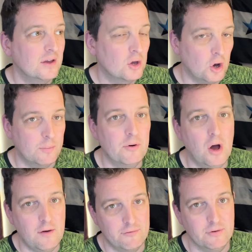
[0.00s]
corporate
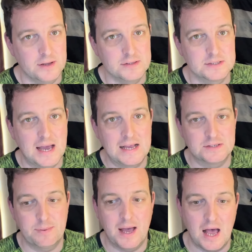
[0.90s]
offerings as
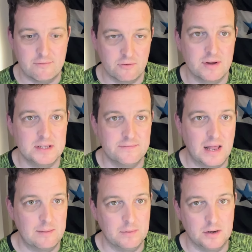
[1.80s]
part of a
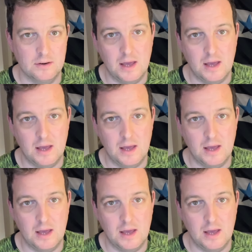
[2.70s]
redevelopment?